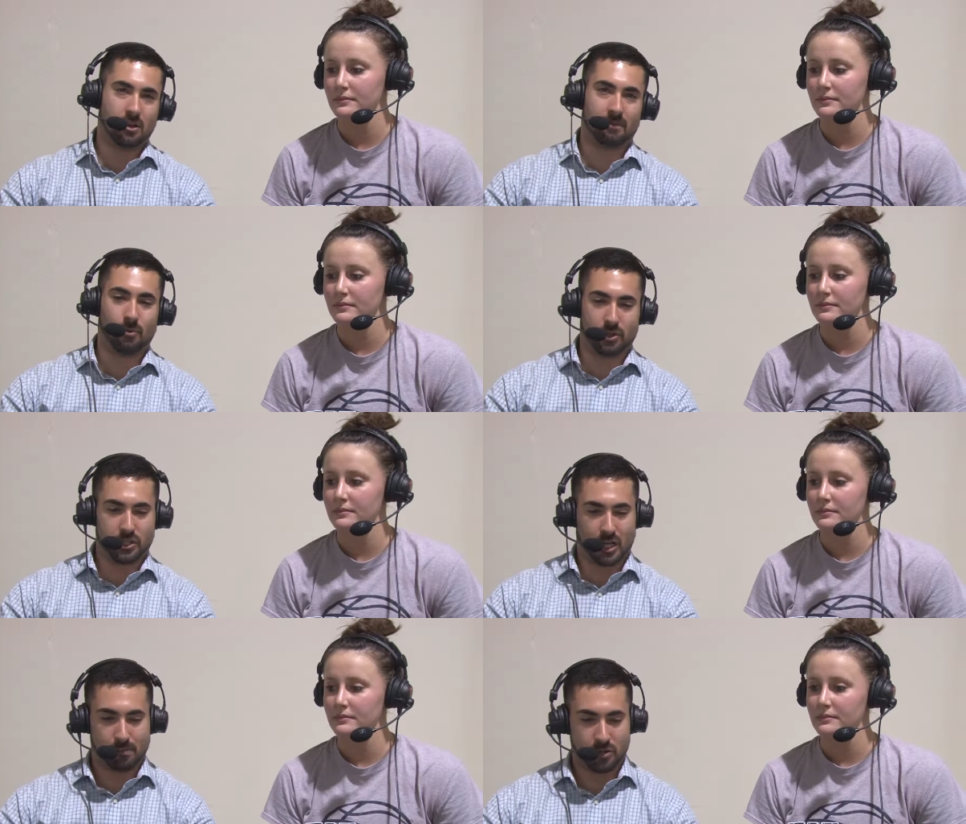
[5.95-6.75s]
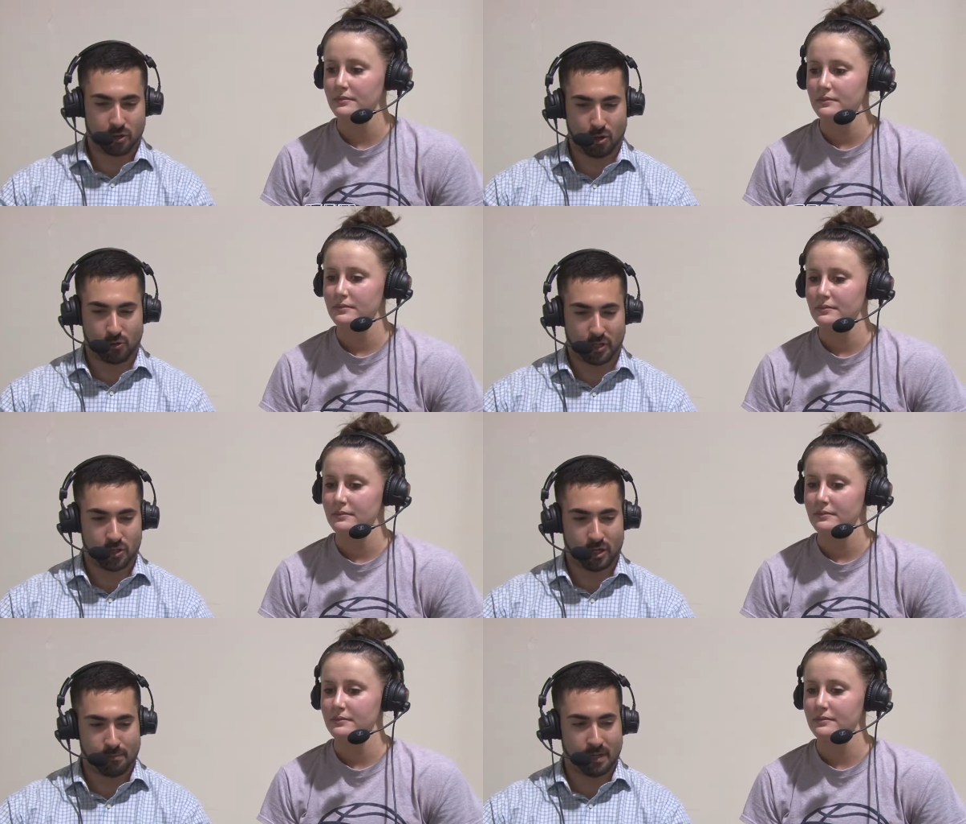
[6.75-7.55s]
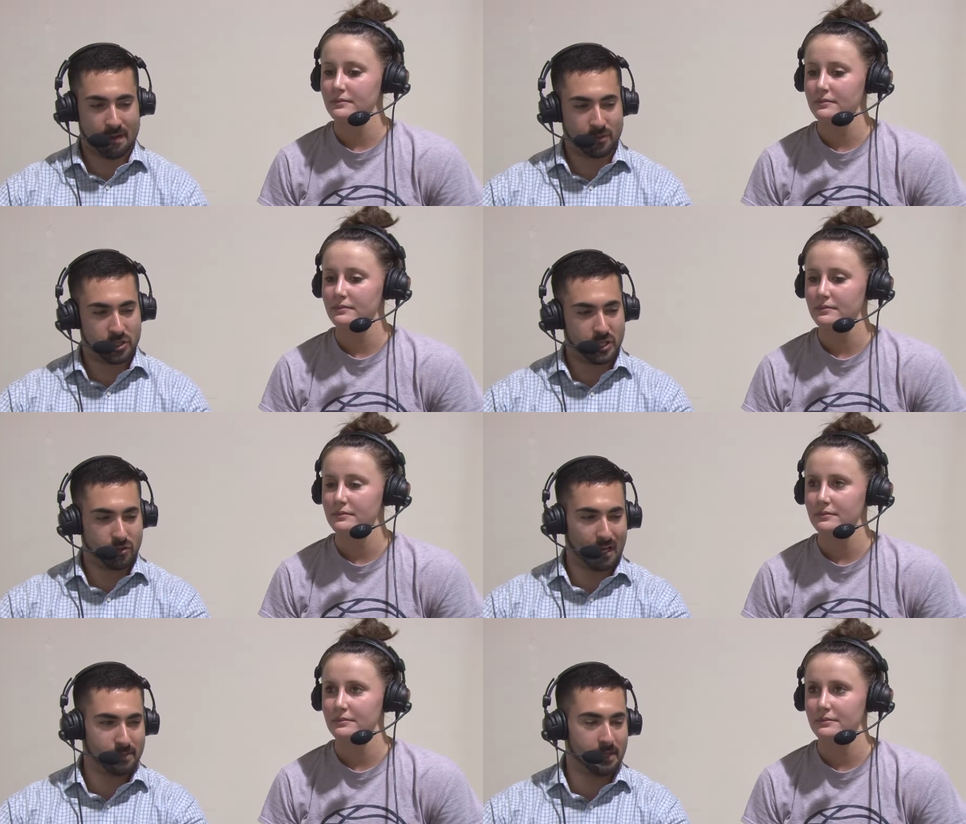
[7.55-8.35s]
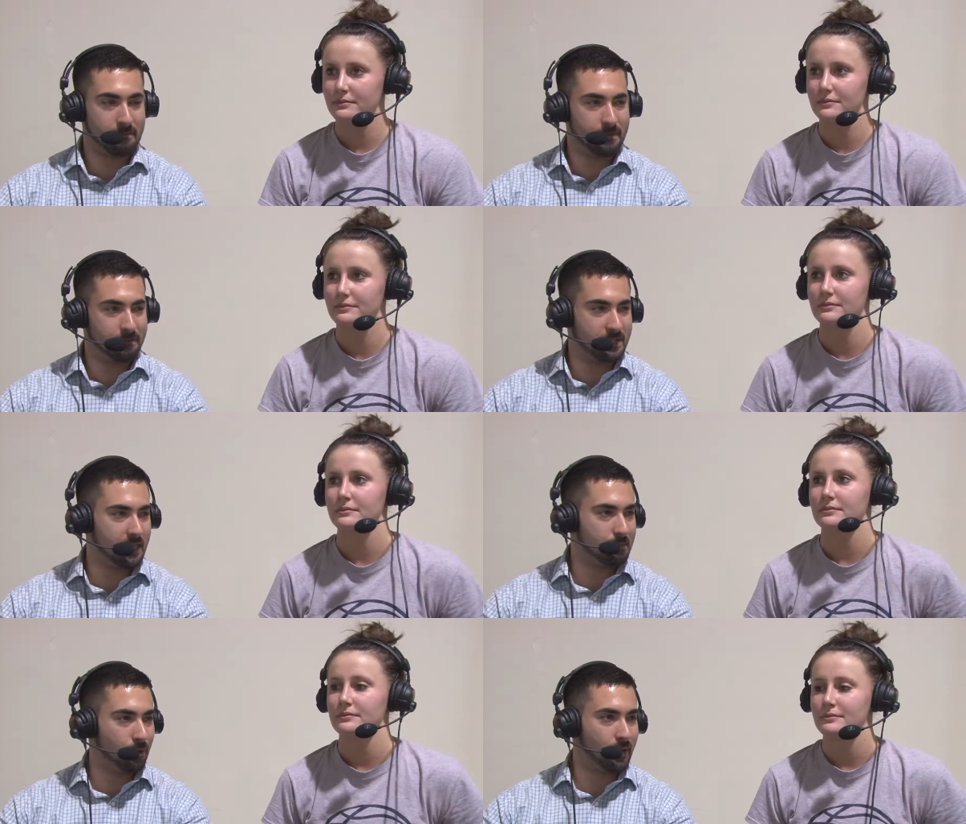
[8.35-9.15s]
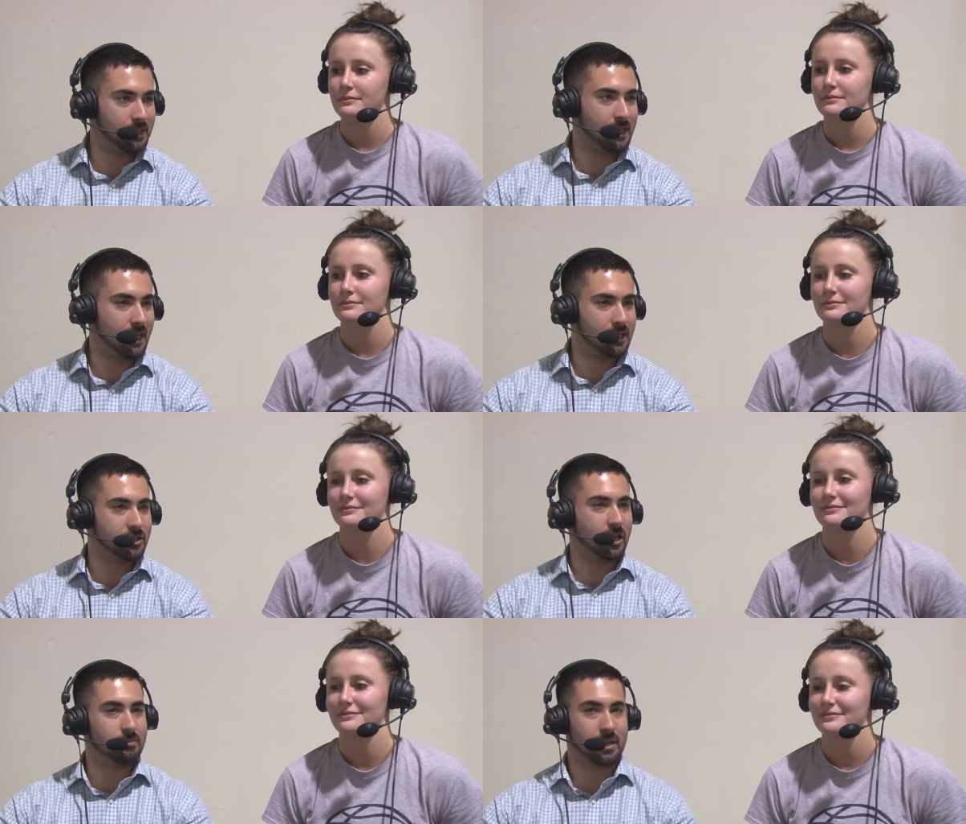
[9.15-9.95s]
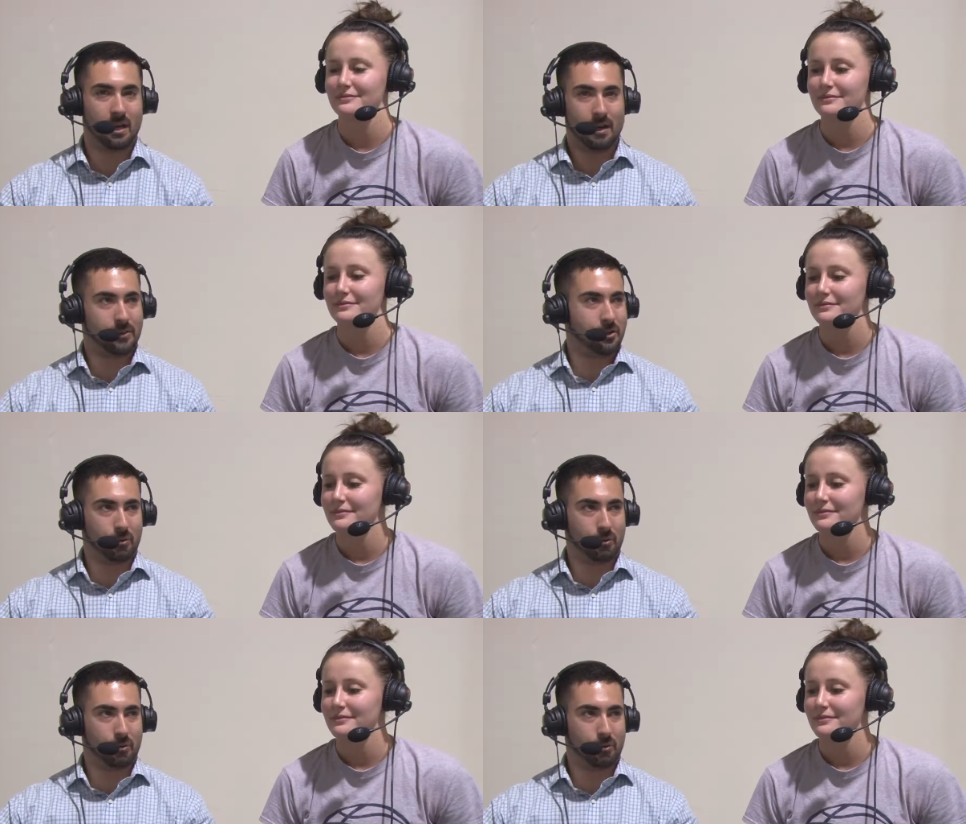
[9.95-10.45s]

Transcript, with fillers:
Speaker 1: Sophomore Shelby Tricoli joining me after she drops in 15 points today. And Shelby, the